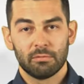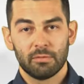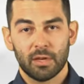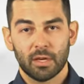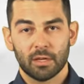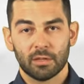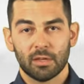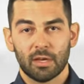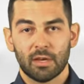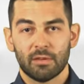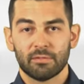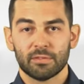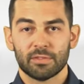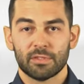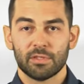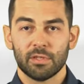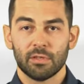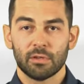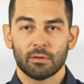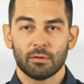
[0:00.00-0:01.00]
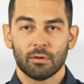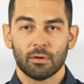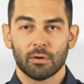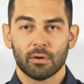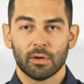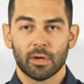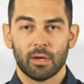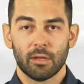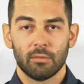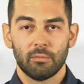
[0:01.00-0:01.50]
fact have zero
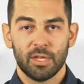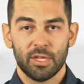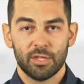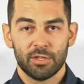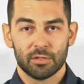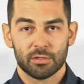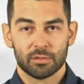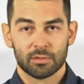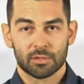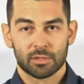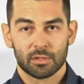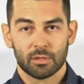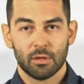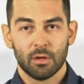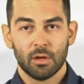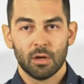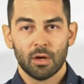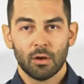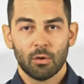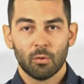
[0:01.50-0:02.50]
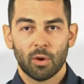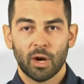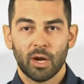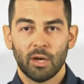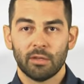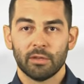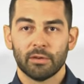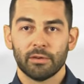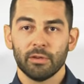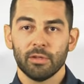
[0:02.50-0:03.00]
local emissions, while
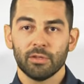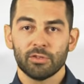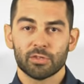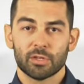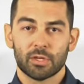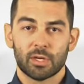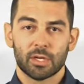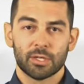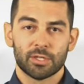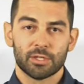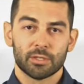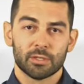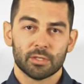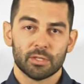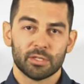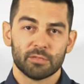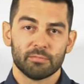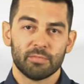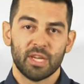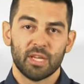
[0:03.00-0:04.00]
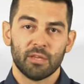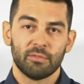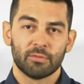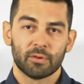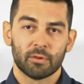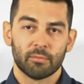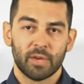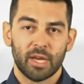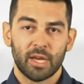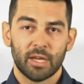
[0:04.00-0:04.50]
the recharge is made
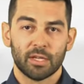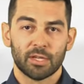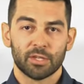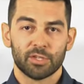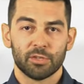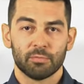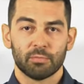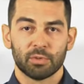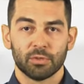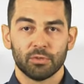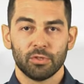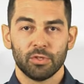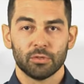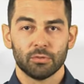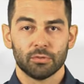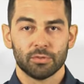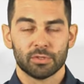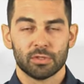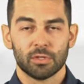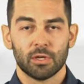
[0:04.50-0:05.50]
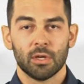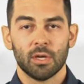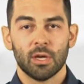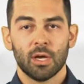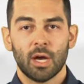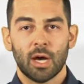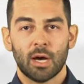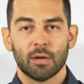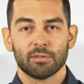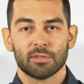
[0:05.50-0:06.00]
from energy produced
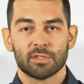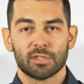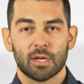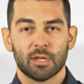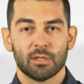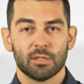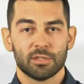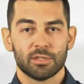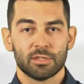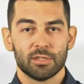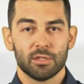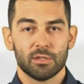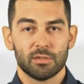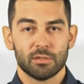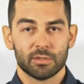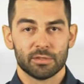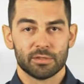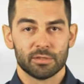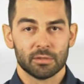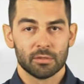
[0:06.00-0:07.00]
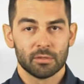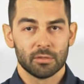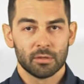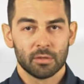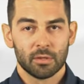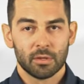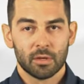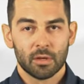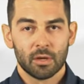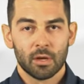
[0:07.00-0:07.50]
outside the cities.
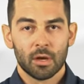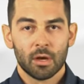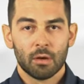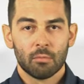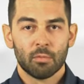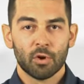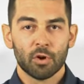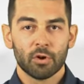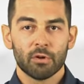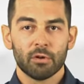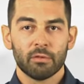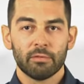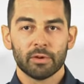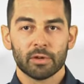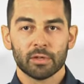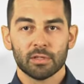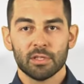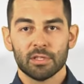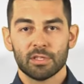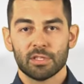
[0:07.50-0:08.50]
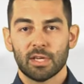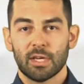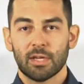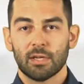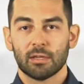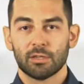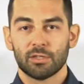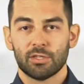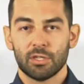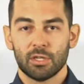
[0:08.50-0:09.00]
Moreover, this
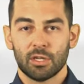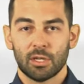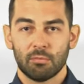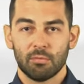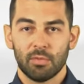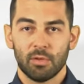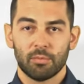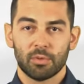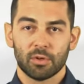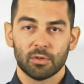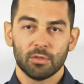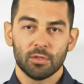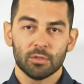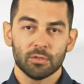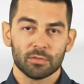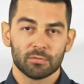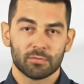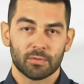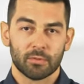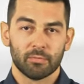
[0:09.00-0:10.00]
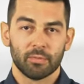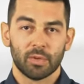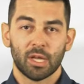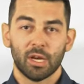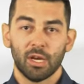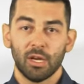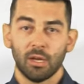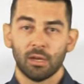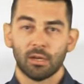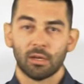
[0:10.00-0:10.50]
energy can be produced from
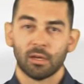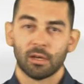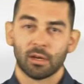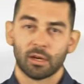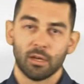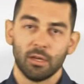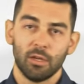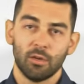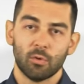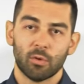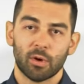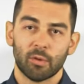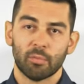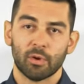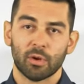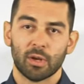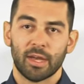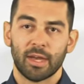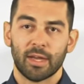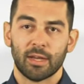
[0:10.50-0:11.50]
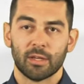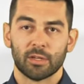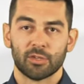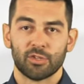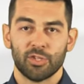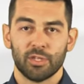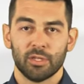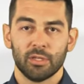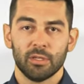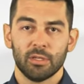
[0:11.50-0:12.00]
green, renewable
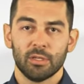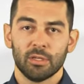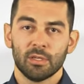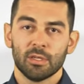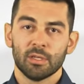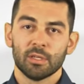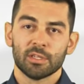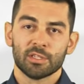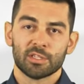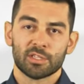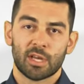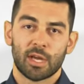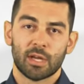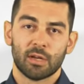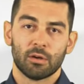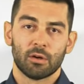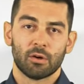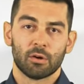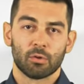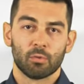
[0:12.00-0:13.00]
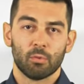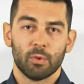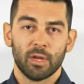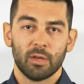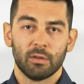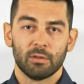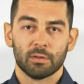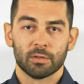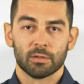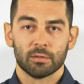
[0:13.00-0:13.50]
energy, sun or
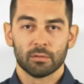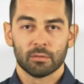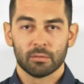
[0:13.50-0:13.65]
wind.